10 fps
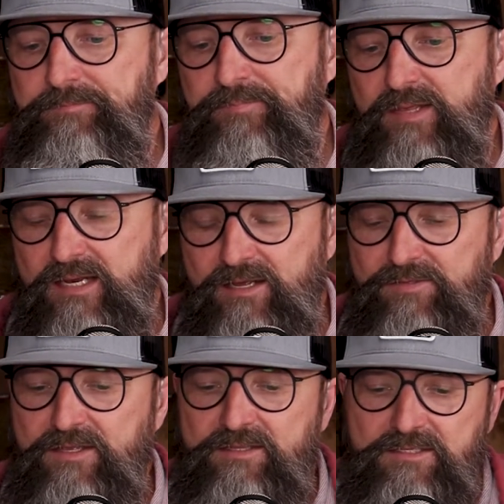And I
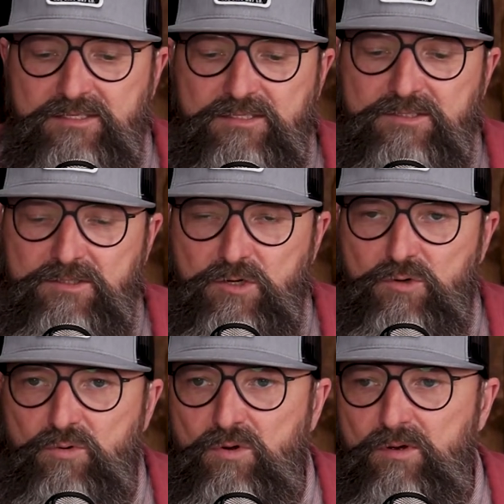think this is
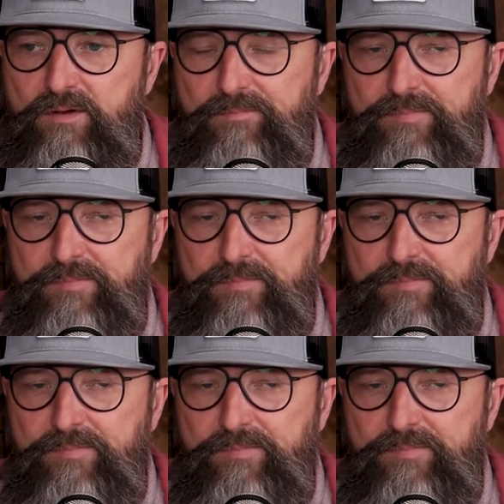so,